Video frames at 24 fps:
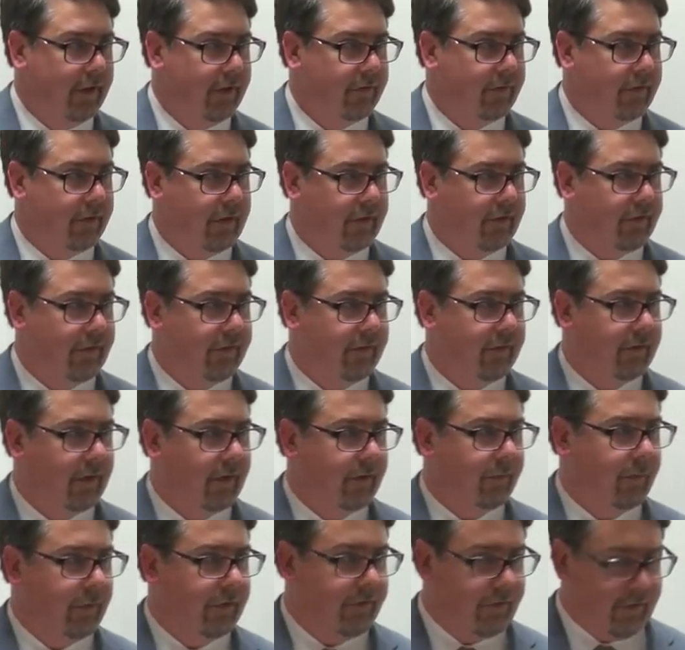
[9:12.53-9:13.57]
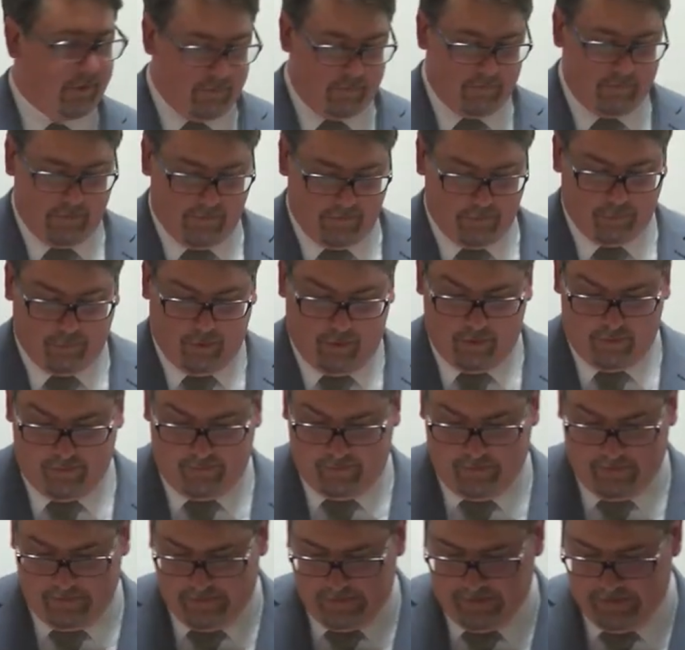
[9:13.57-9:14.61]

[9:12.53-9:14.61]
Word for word: tradition of which it is a part.